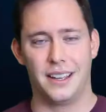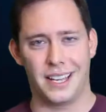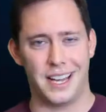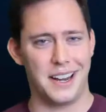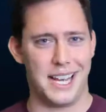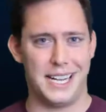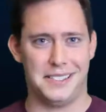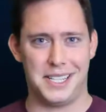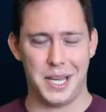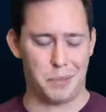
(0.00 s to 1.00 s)
And kind of
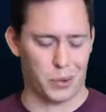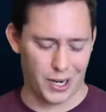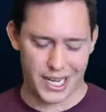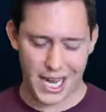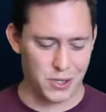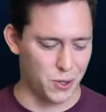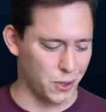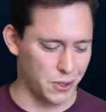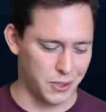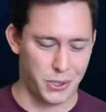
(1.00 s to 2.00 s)
that deep
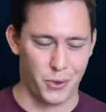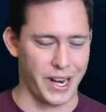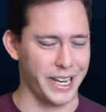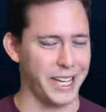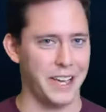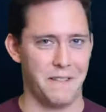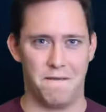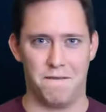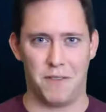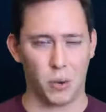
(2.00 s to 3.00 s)
orchestral, stringy,
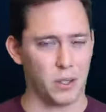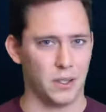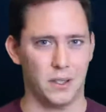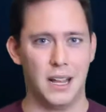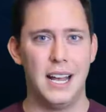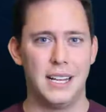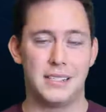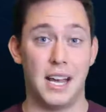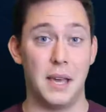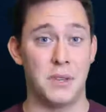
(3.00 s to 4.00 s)
vocal
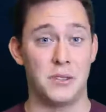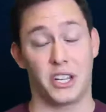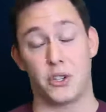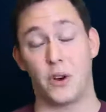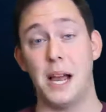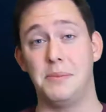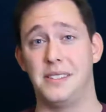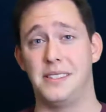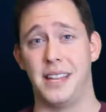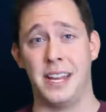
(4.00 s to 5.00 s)
type music, Tribes
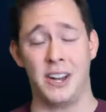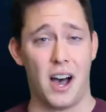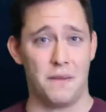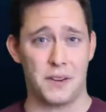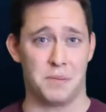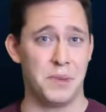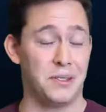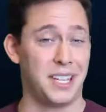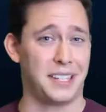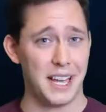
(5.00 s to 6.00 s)
Ascend offers
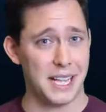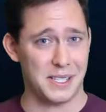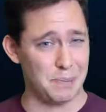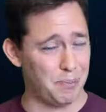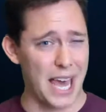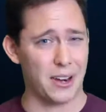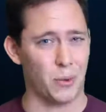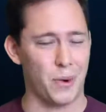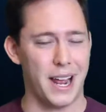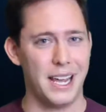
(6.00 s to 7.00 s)
music that's
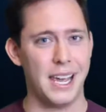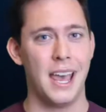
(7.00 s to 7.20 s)
battle ready